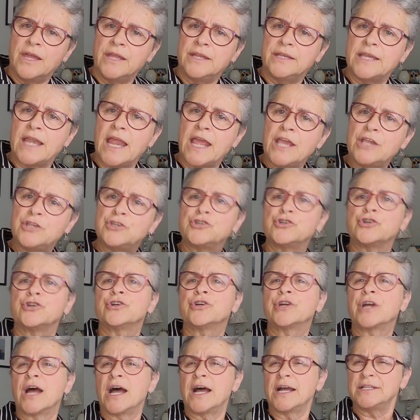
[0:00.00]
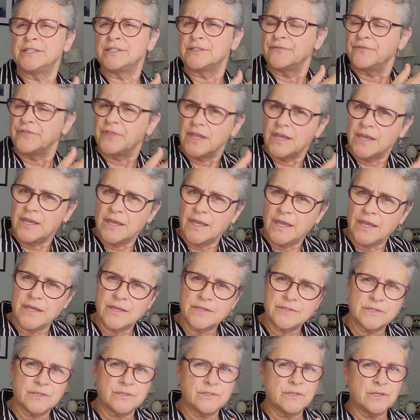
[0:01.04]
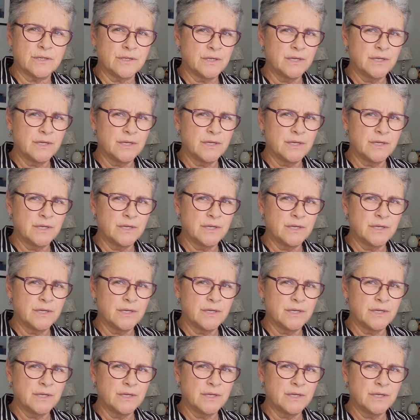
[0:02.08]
nature kinds of things and